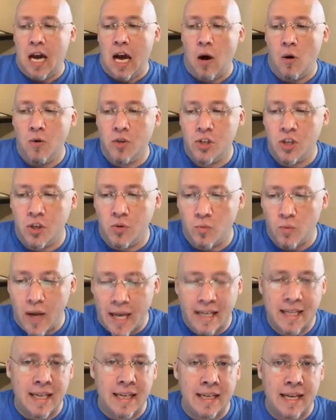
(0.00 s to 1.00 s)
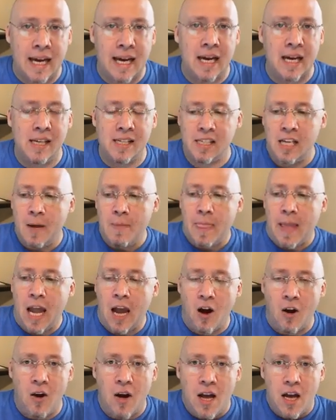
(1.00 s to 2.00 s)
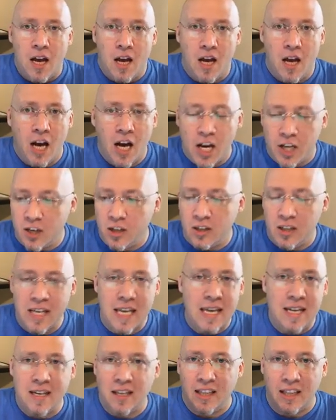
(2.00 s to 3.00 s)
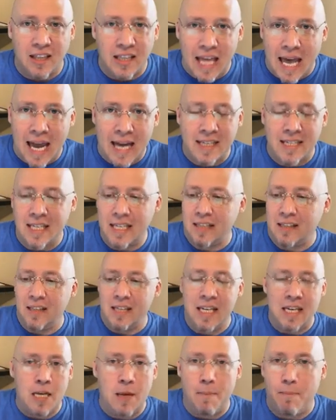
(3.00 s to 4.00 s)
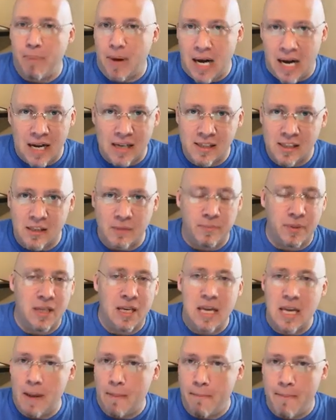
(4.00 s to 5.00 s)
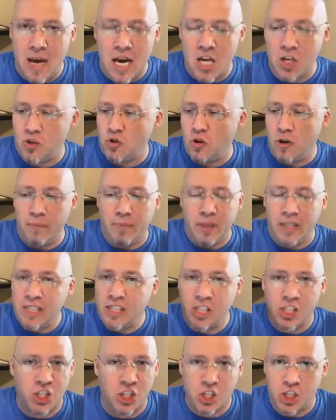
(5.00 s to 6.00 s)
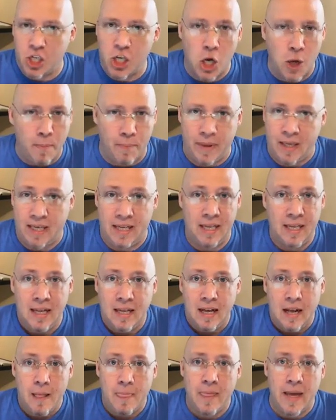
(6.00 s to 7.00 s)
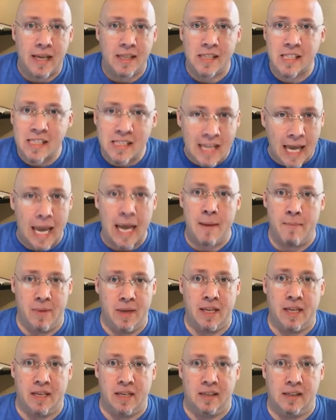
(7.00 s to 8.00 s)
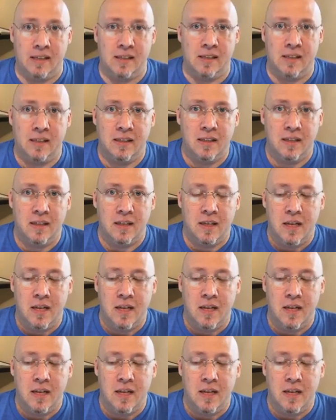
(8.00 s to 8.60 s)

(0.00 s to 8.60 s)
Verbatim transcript: I want you to recognize how utterly, galactically, impossibly, immeasurably stupid that statement is.